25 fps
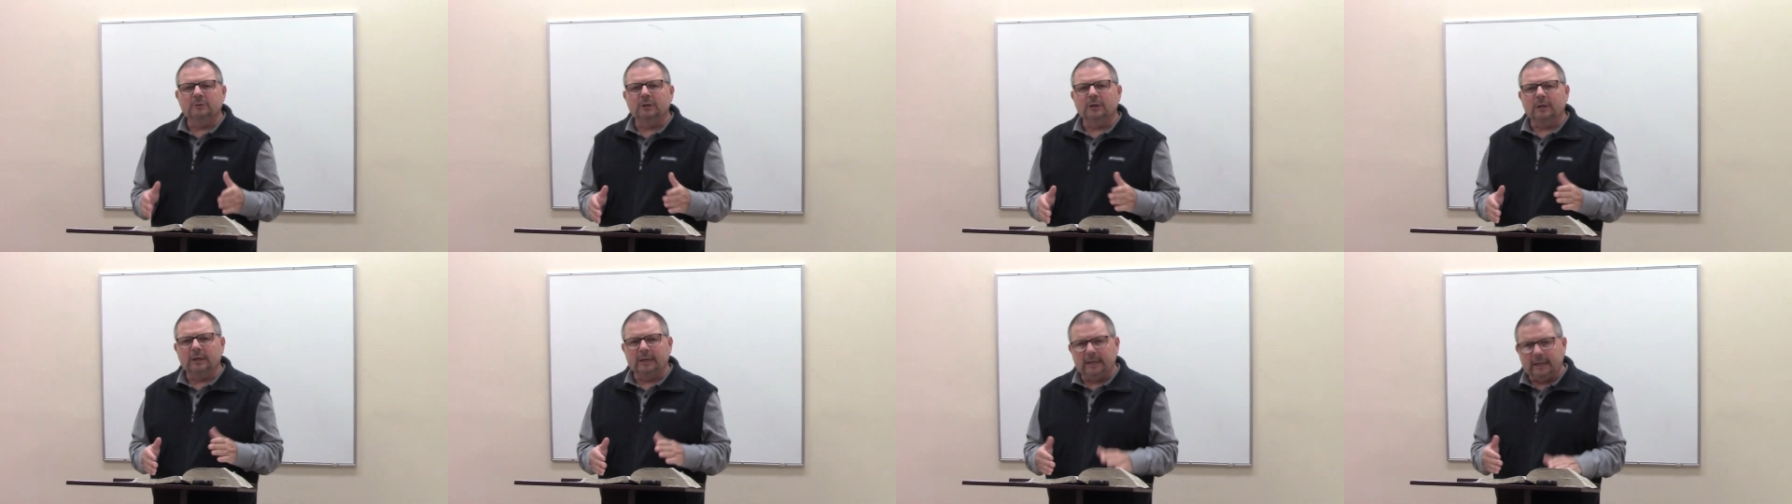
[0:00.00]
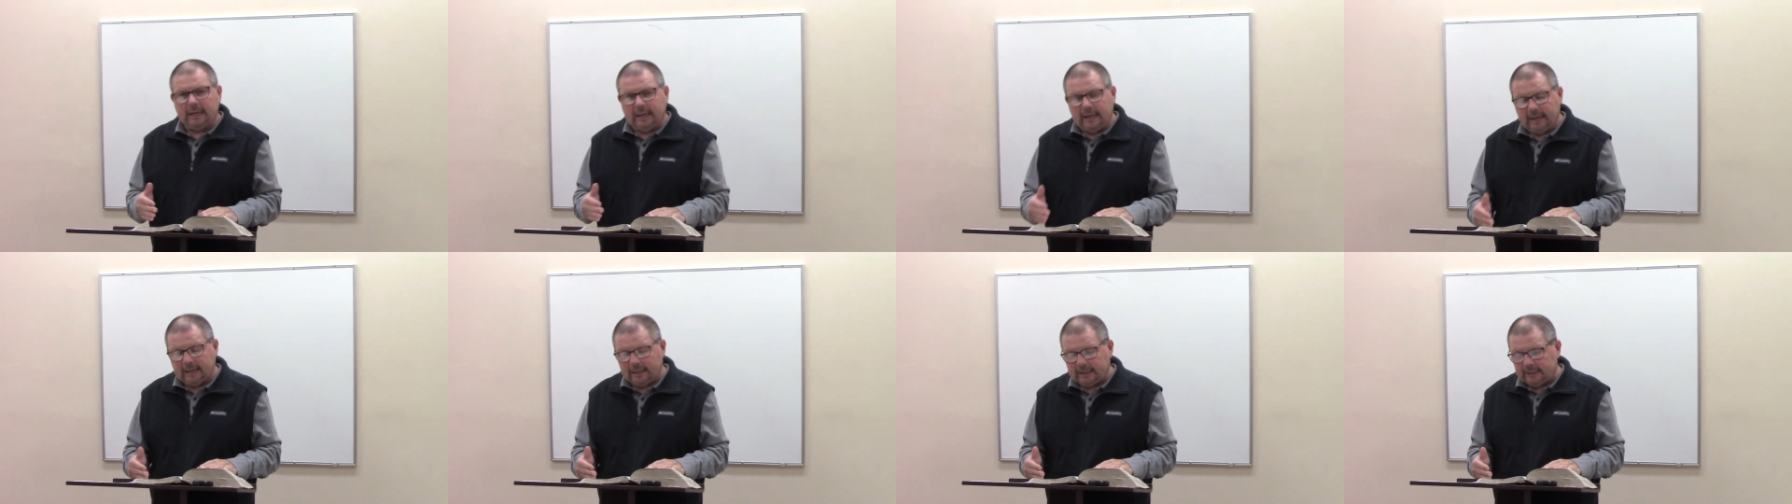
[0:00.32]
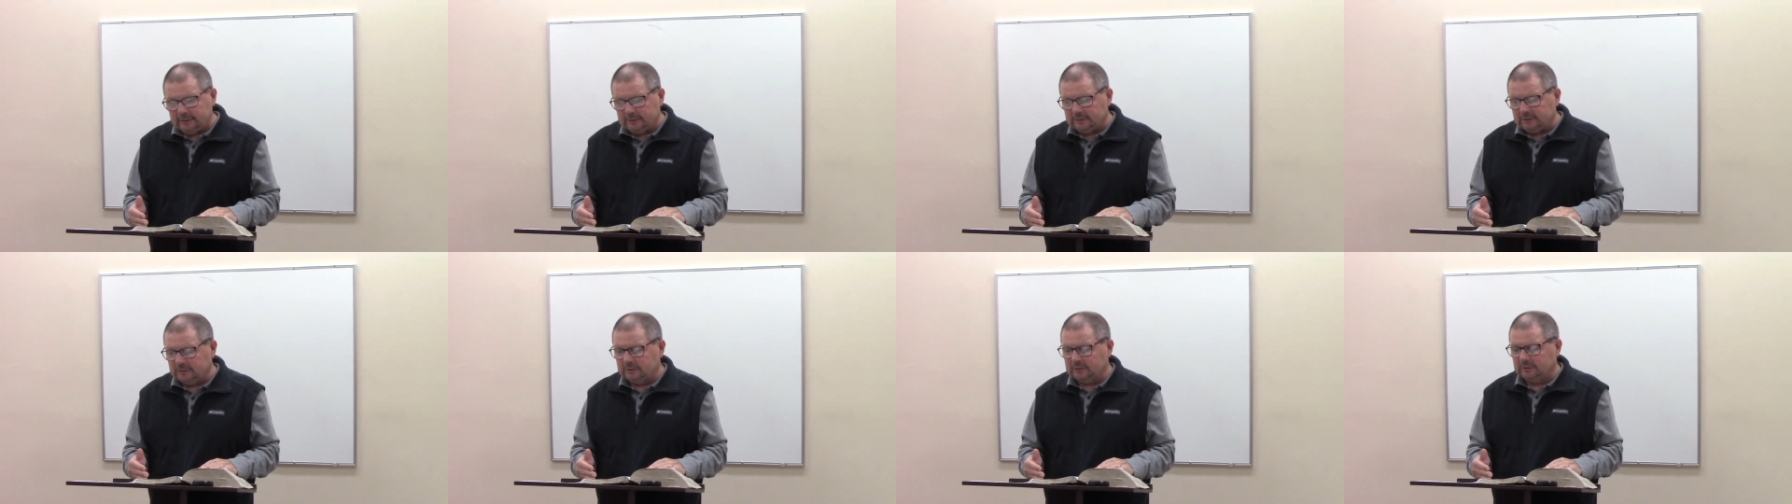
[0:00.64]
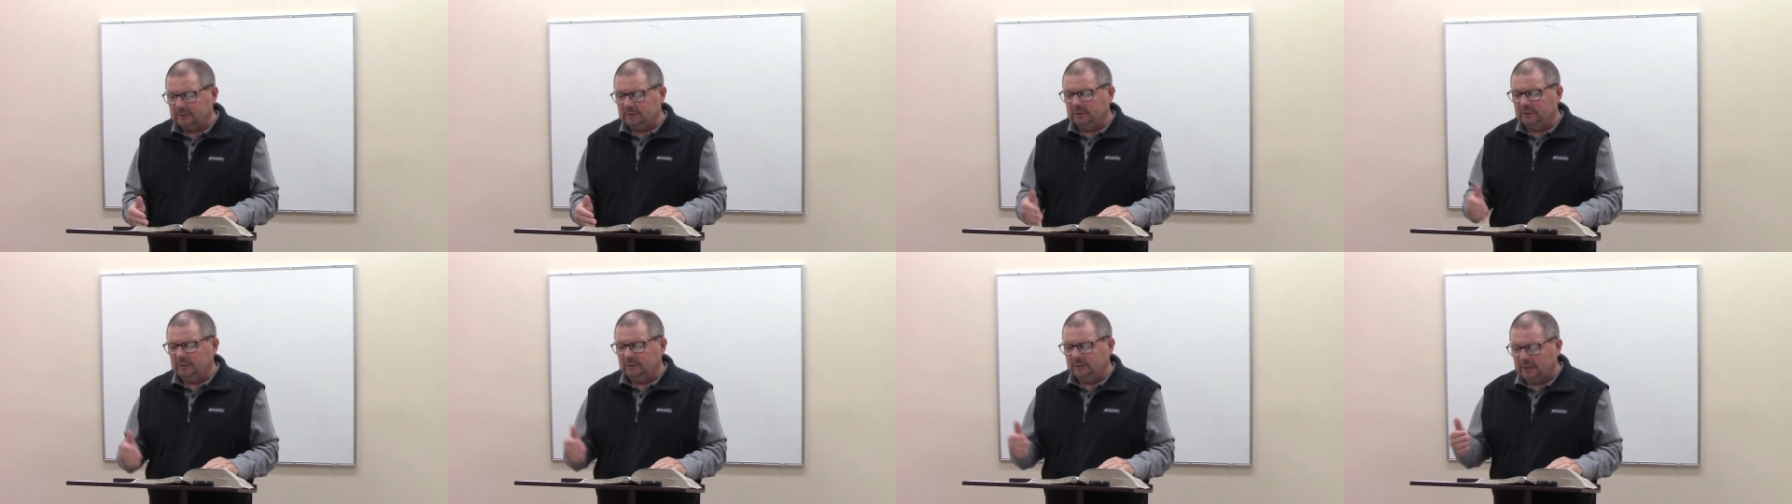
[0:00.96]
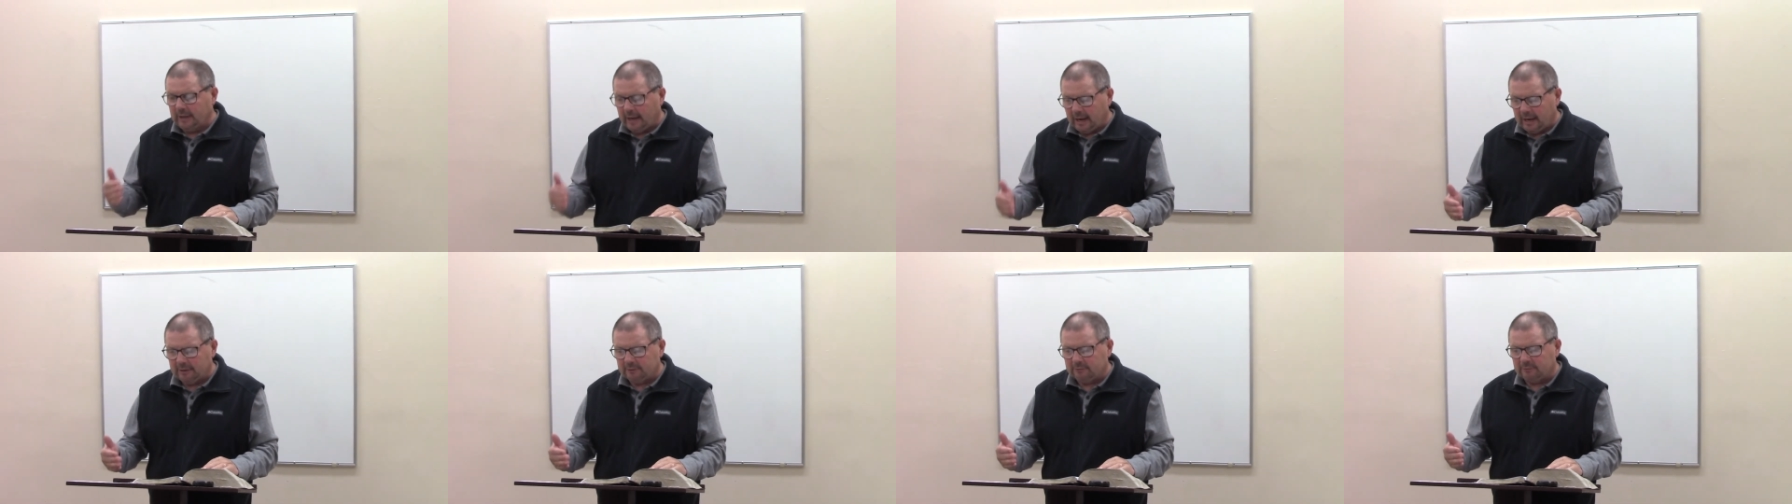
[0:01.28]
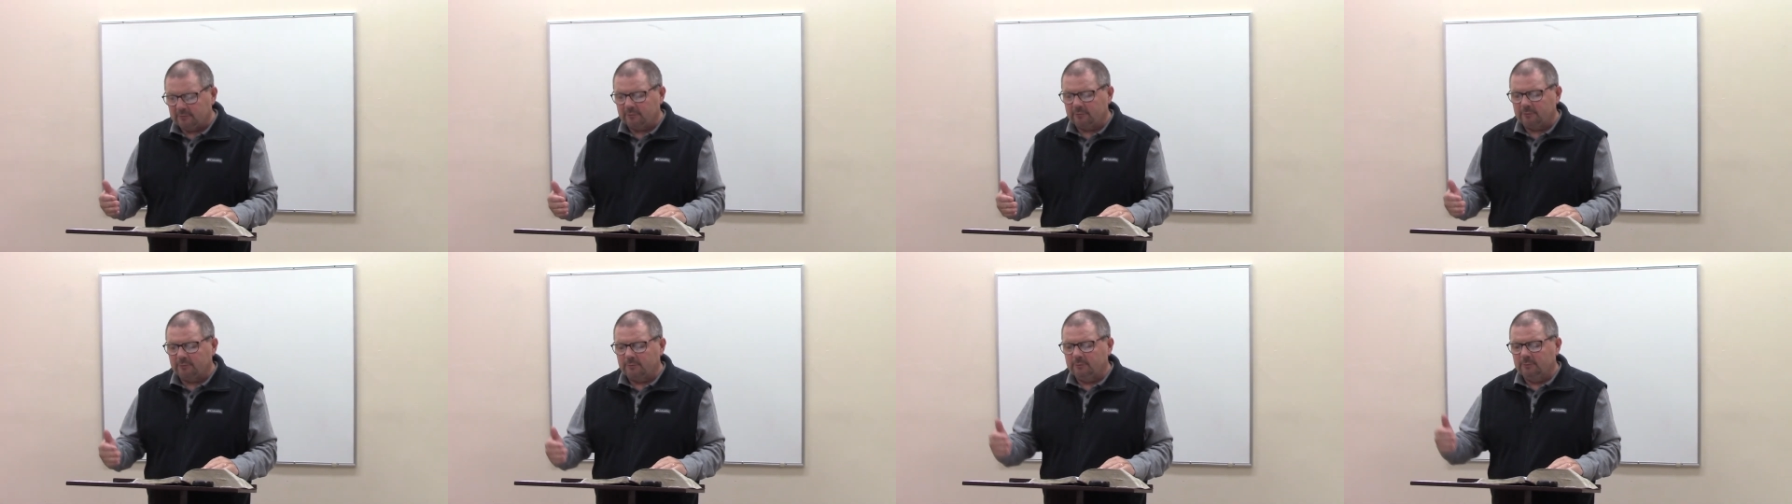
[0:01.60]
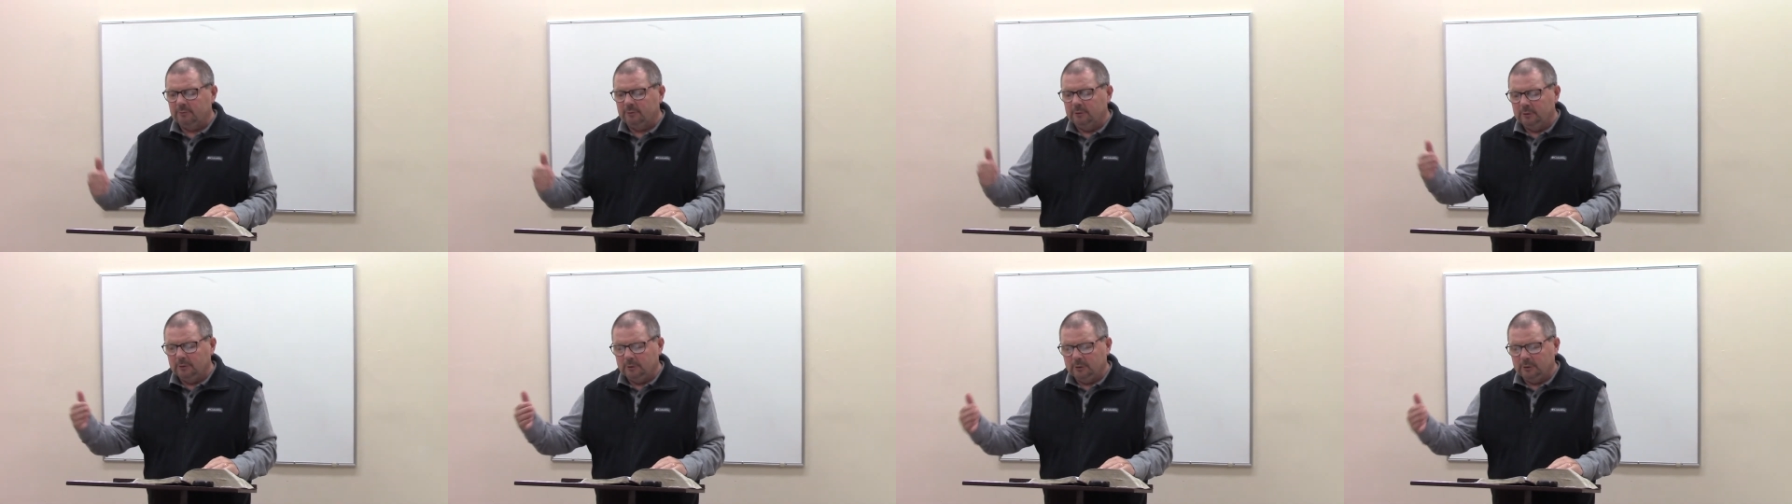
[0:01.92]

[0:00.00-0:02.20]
against natural